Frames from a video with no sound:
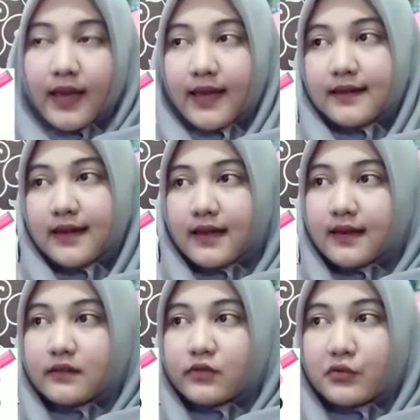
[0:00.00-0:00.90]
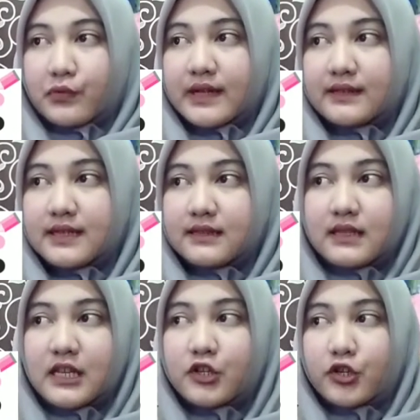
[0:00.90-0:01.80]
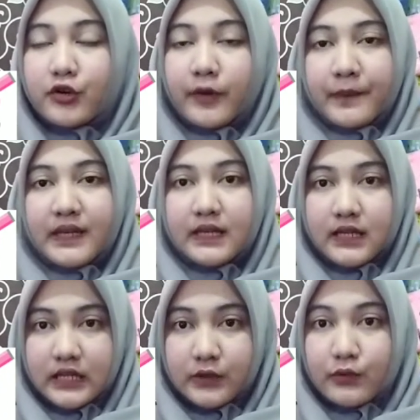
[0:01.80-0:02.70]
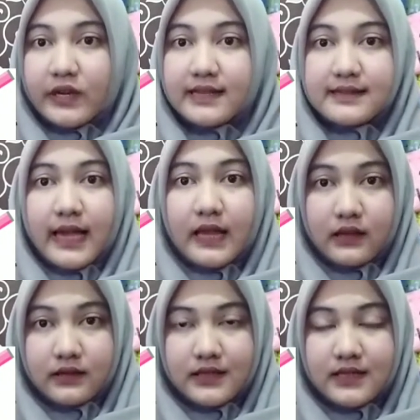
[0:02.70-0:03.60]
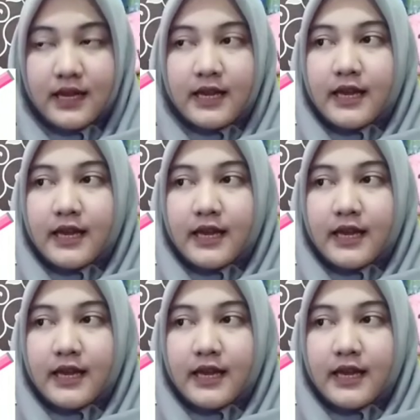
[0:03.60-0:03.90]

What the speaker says: And then the third one is, in your opinion, what is e-learning?